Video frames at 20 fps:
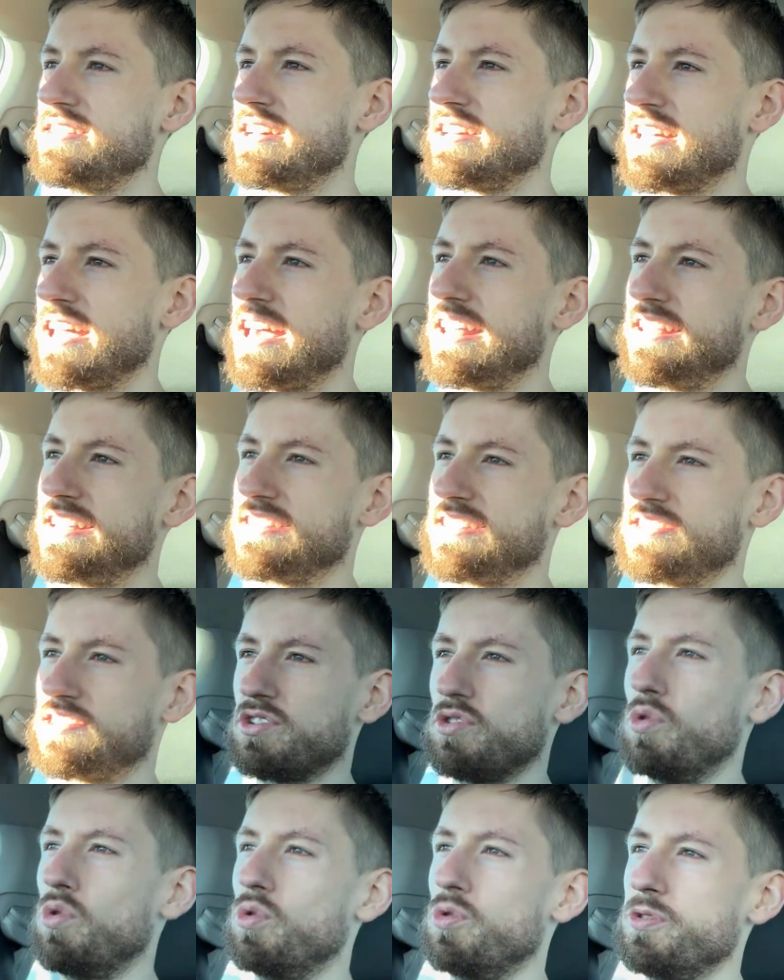Again, this is
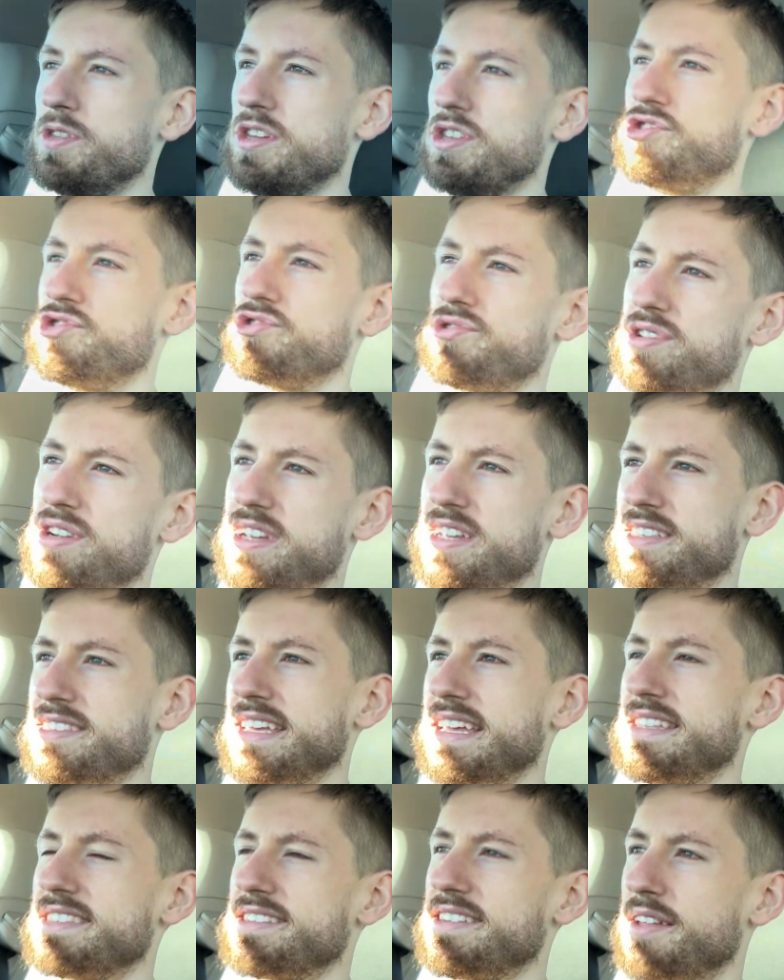an old injury.
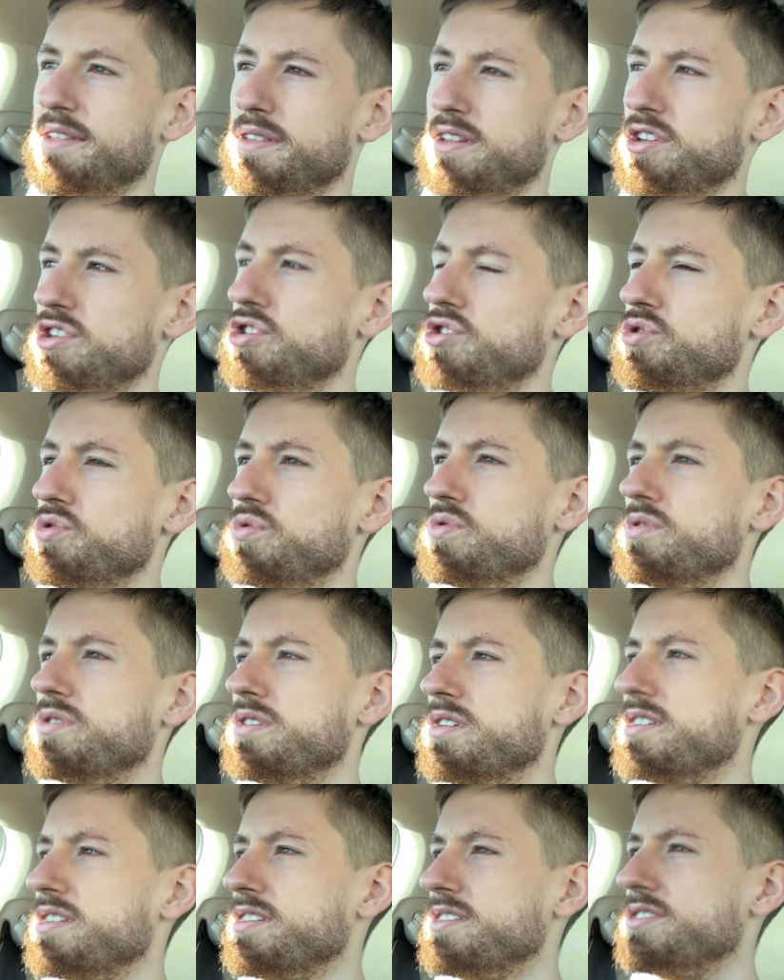It's nothing new,
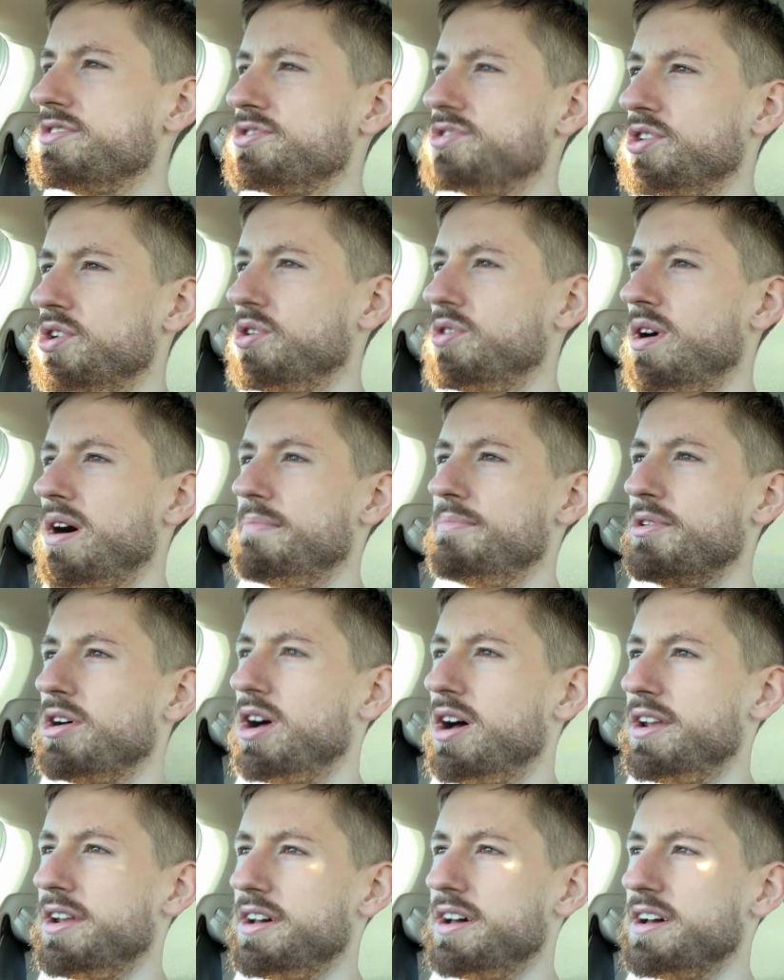so I'm
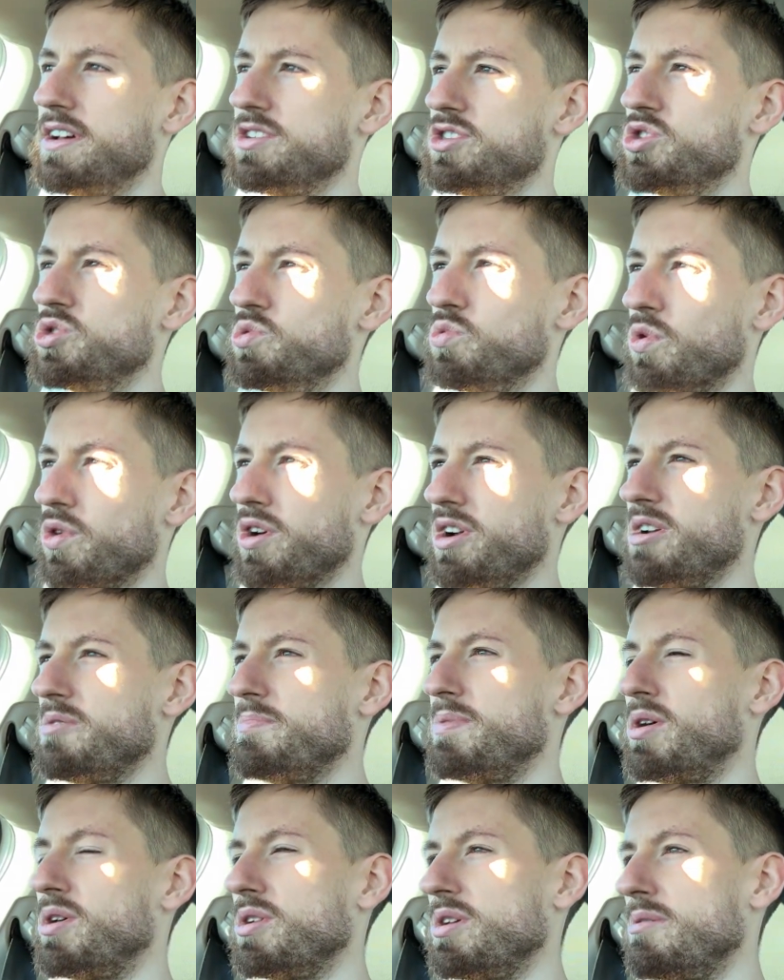not too worried
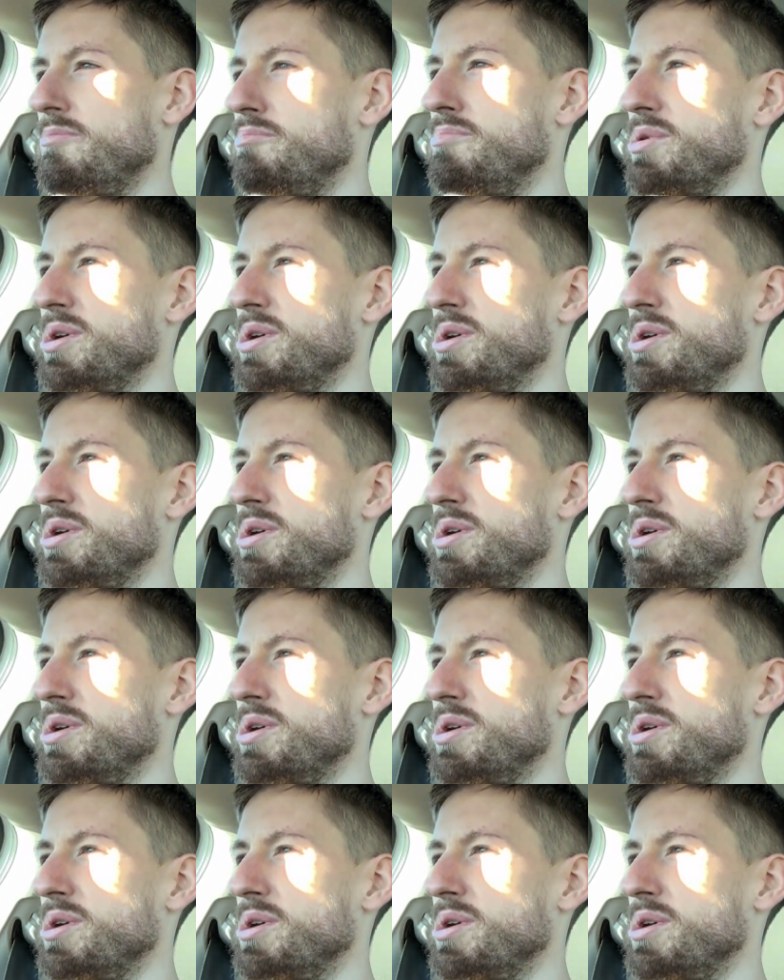about it.